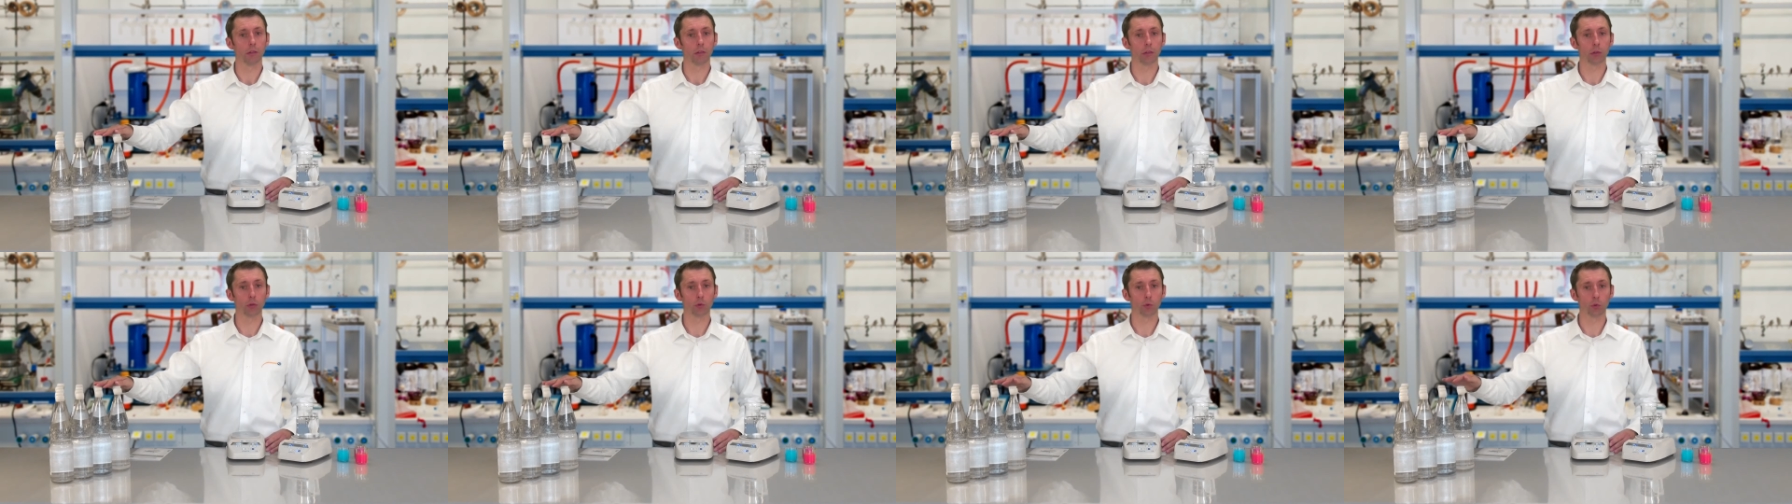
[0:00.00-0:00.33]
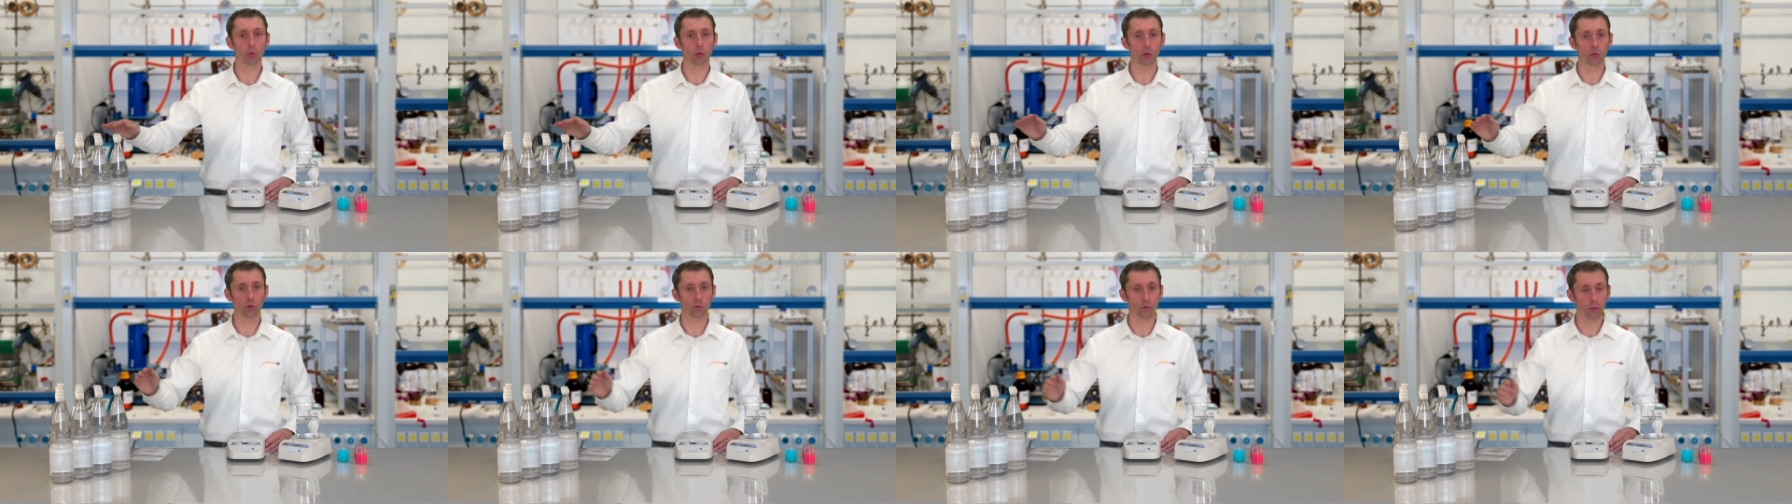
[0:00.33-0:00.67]
The
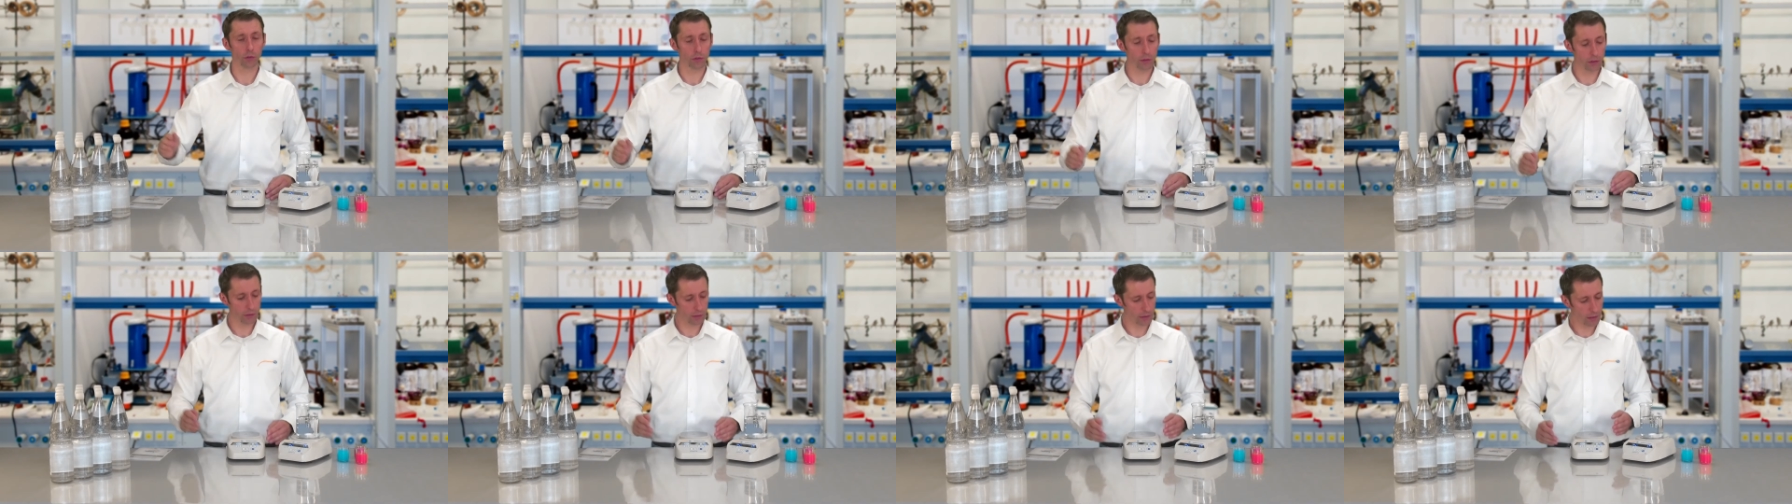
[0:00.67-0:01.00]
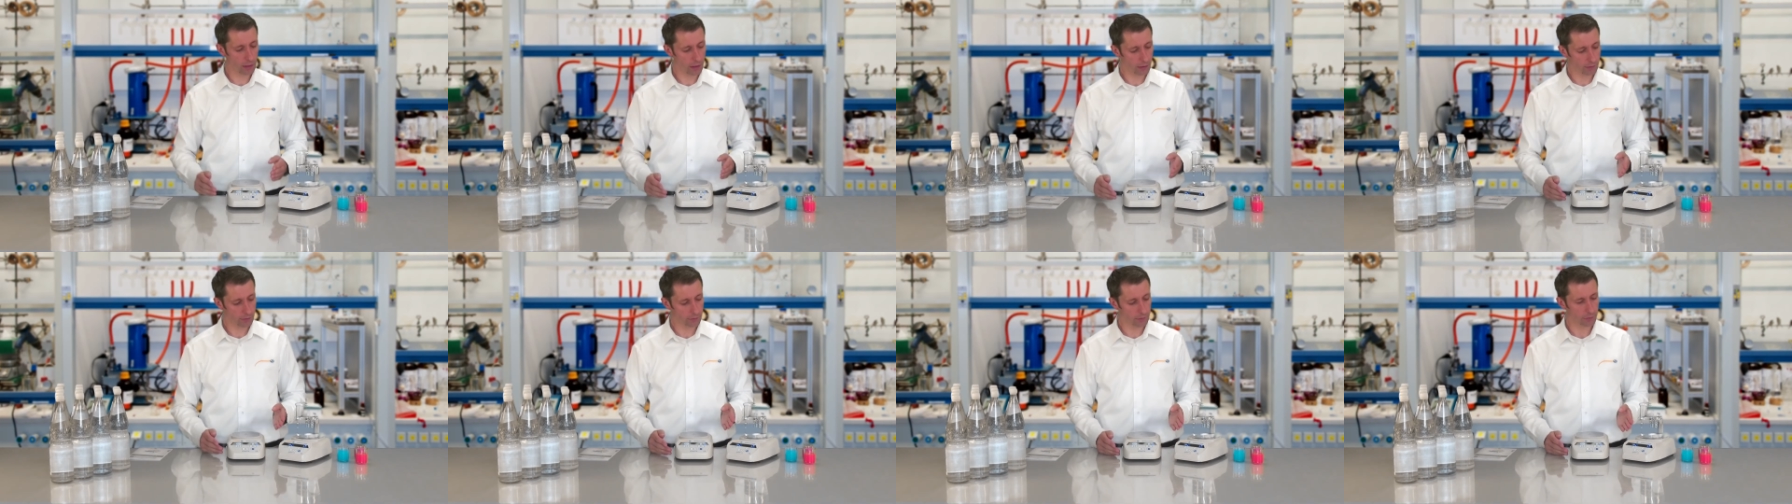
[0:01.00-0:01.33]
stirring
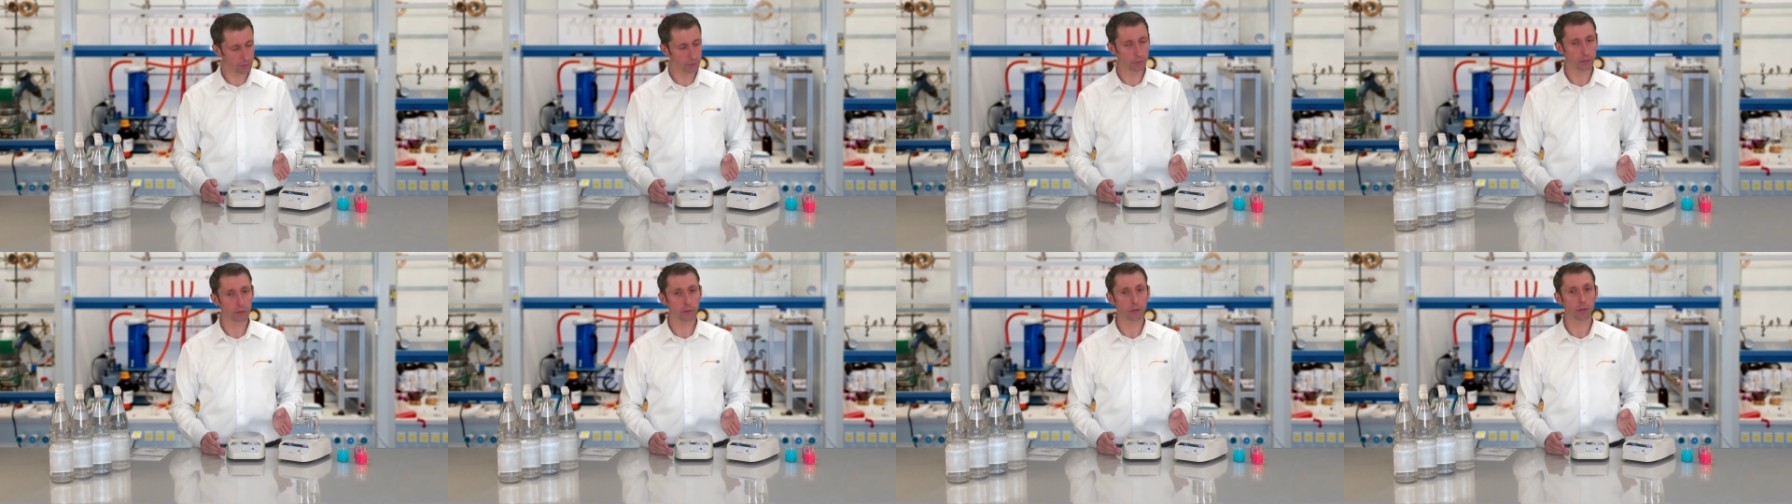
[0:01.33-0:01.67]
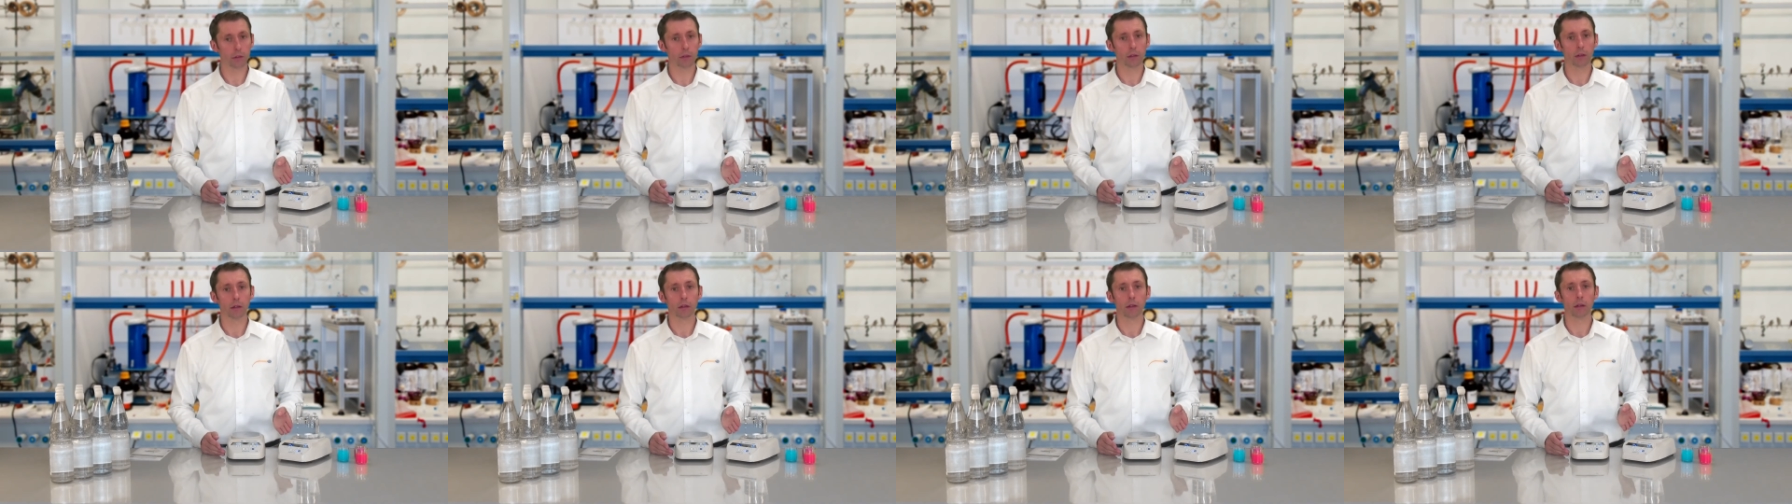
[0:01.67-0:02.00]
speed I can
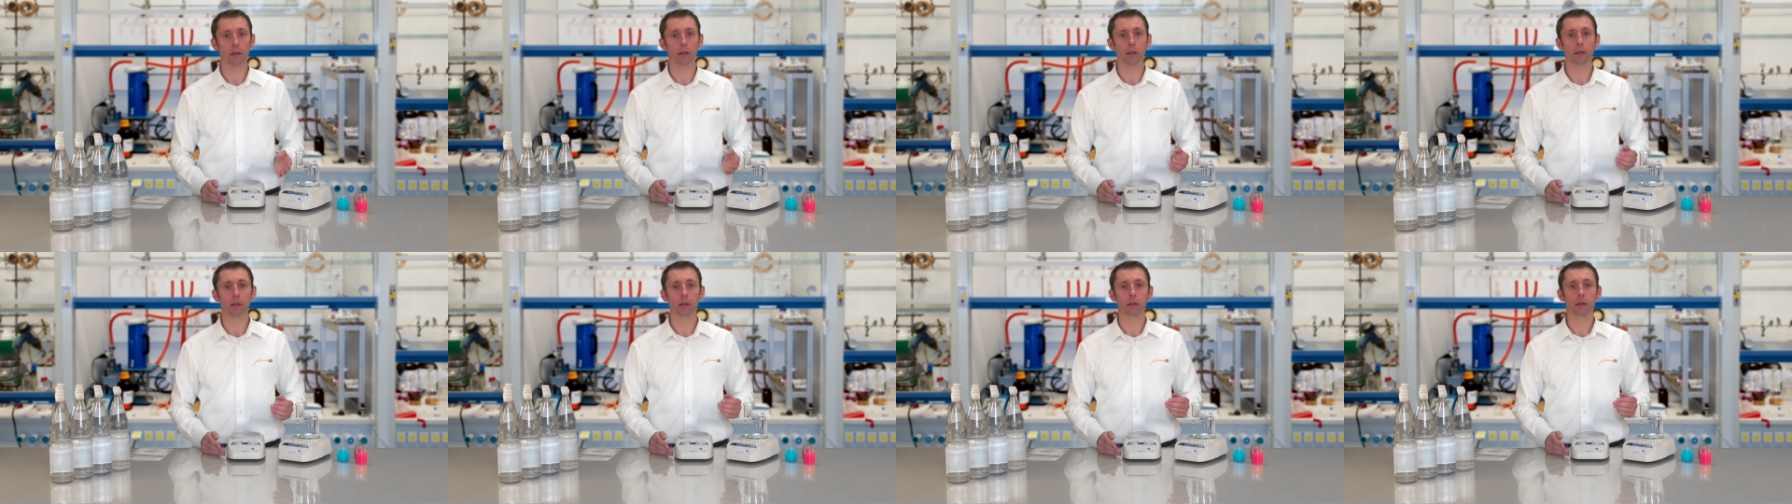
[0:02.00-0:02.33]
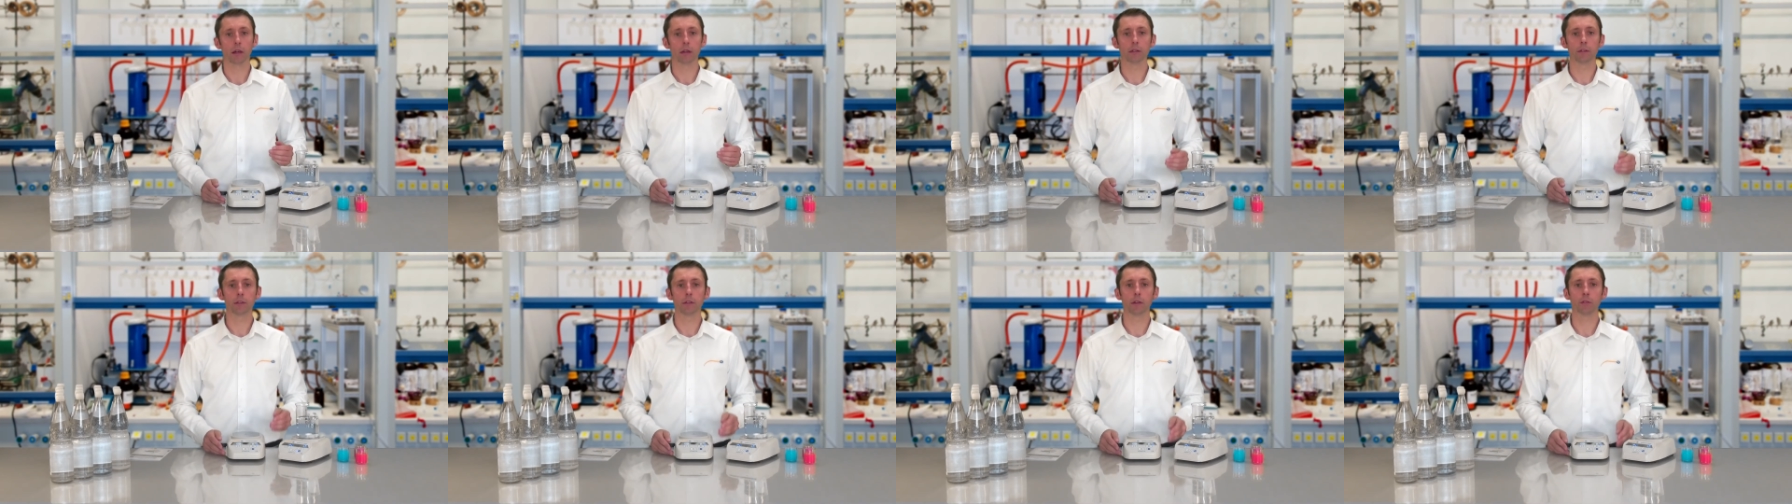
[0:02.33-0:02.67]
set from
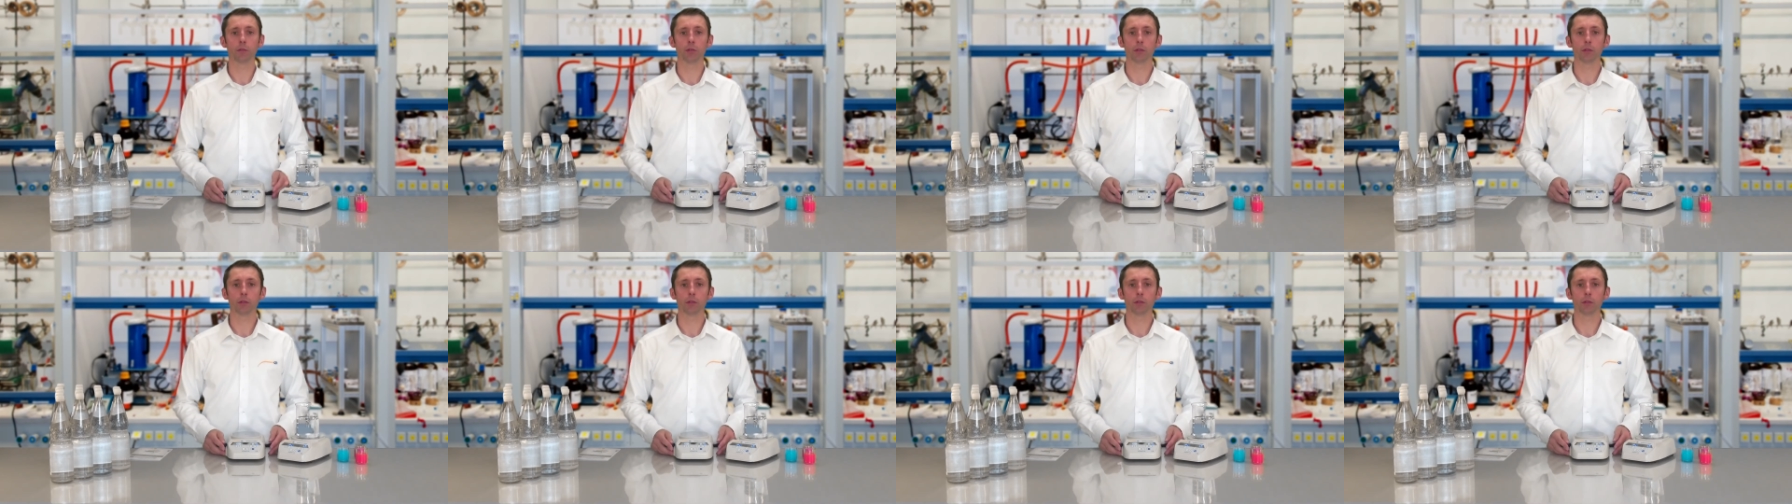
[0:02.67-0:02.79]
200